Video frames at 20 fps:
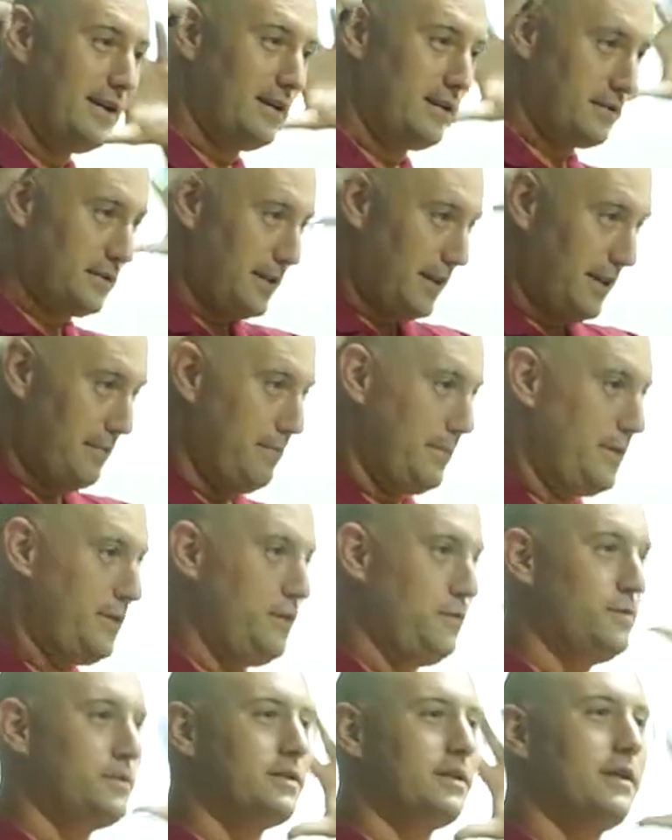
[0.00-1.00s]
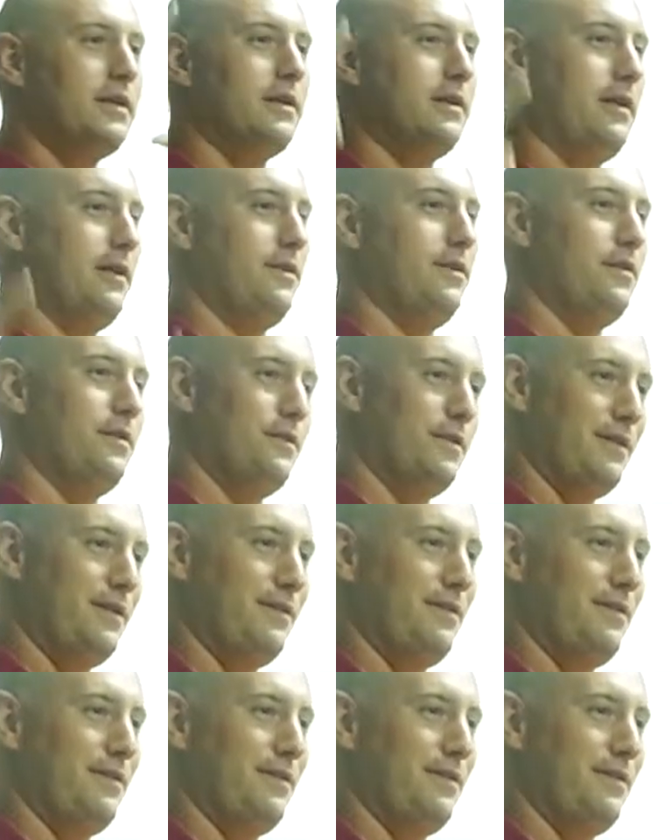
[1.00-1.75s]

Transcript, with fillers: looked like Medusa, and I thought, well,